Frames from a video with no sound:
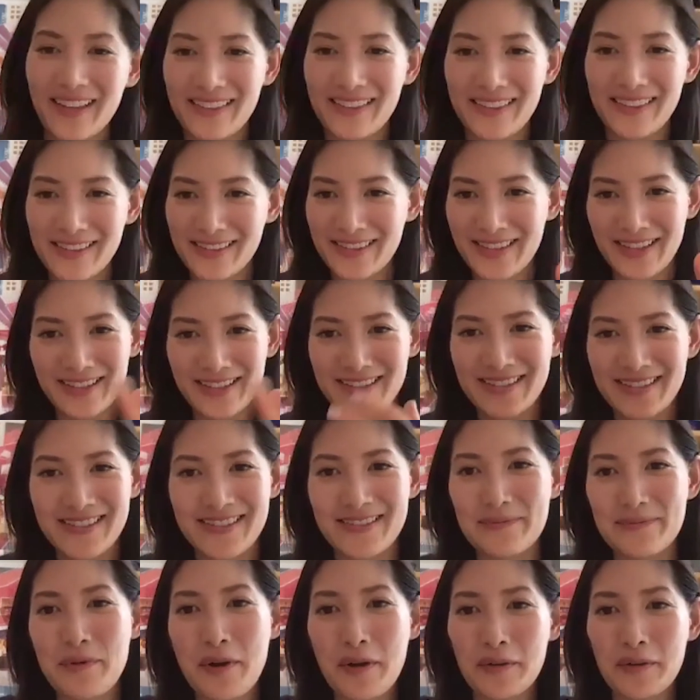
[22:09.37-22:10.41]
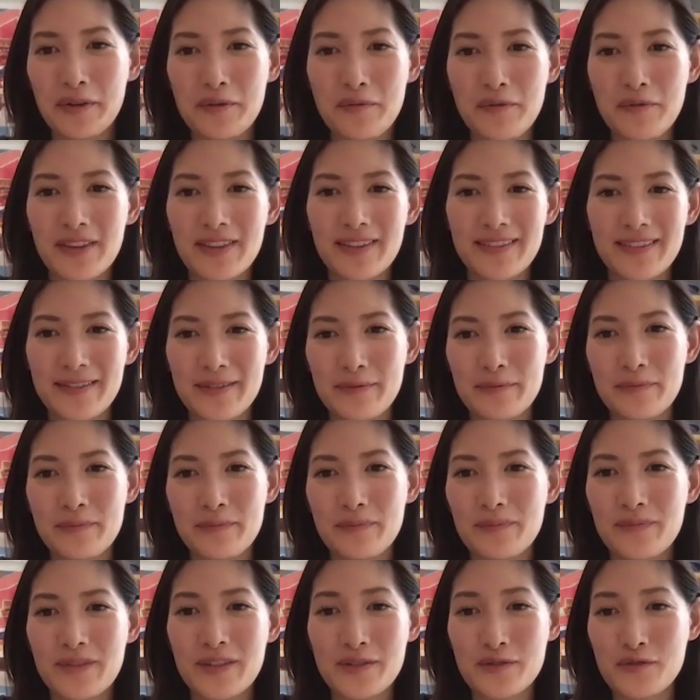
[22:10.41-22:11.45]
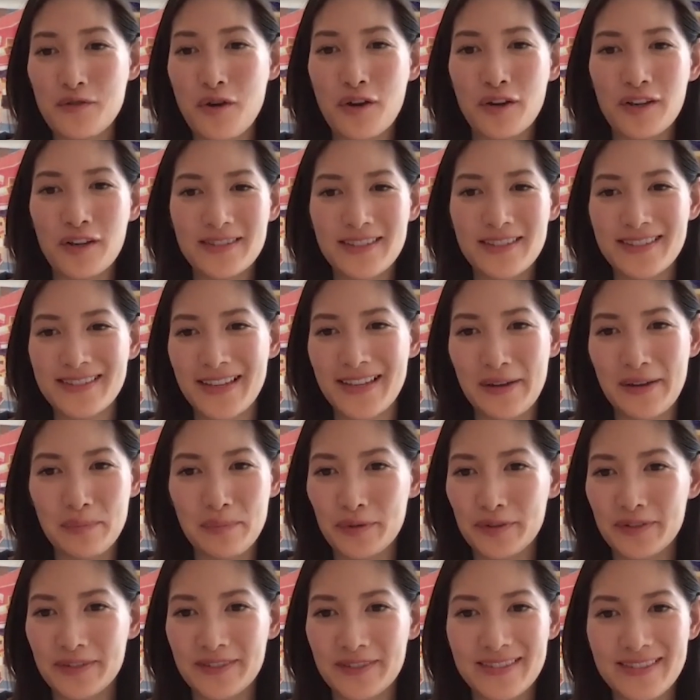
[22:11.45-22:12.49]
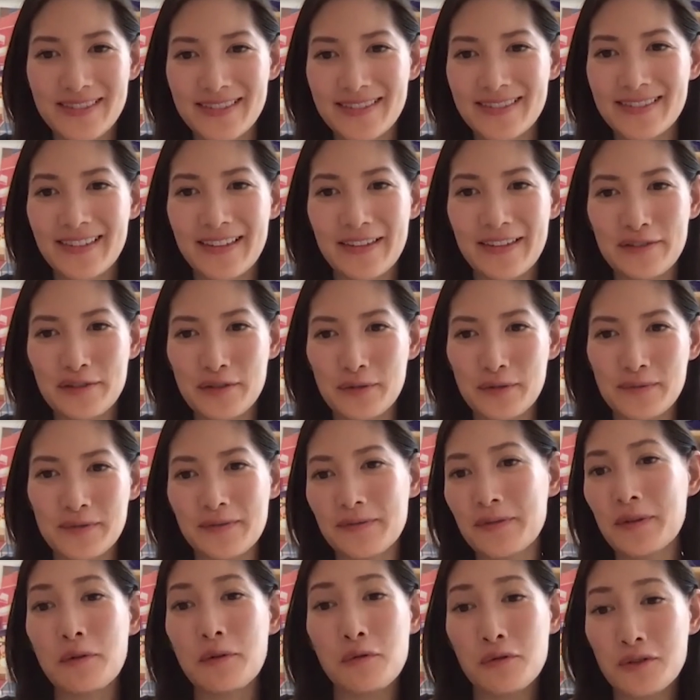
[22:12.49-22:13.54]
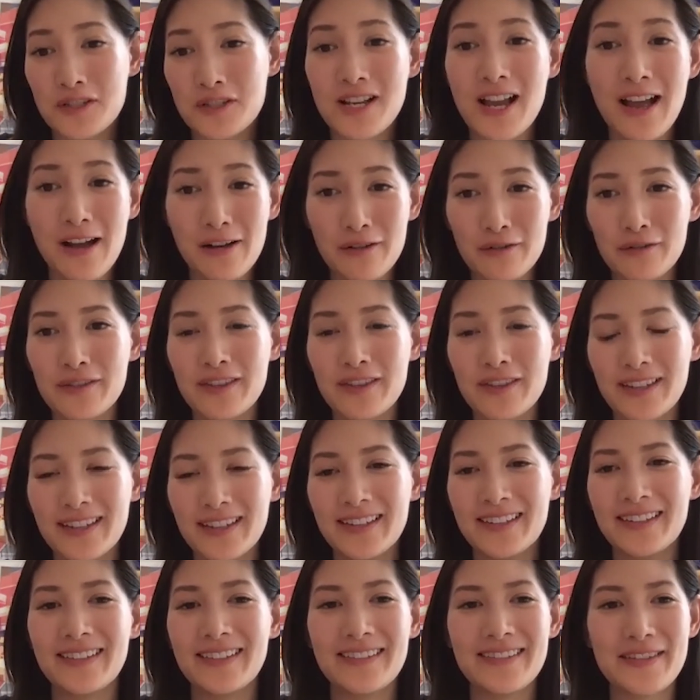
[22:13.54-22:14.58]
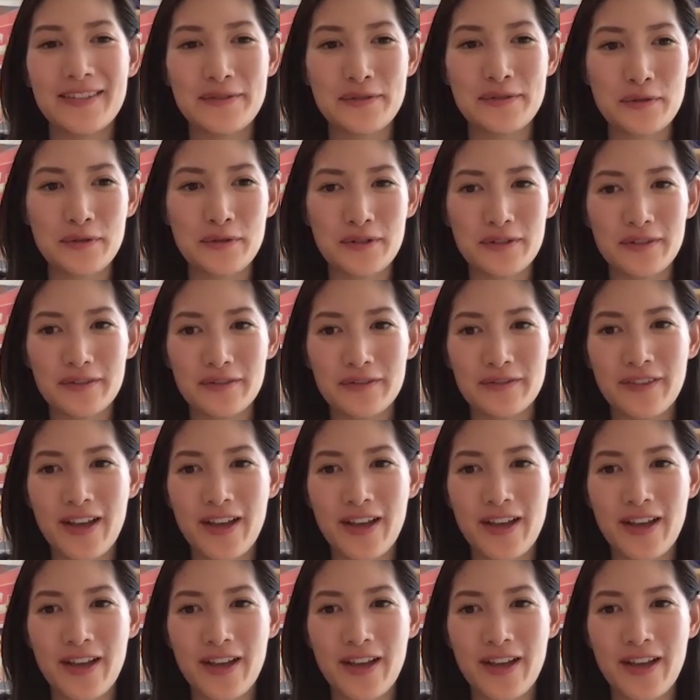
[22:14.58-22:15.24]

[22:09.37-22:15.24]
think that's probably one of the strongest examples in terms of the guochao, the sort of